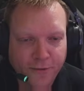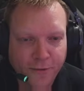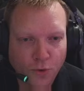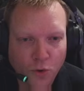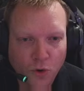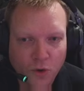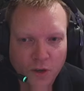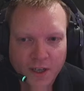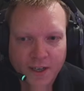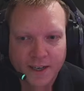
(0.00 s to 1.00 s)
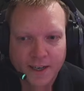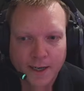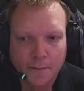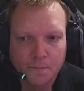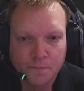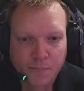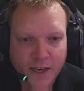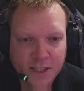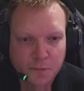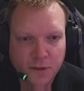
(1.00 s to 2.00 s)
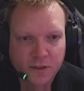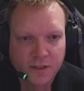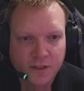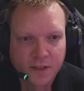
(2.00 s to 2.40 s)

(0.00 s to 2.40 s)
for pack spirits,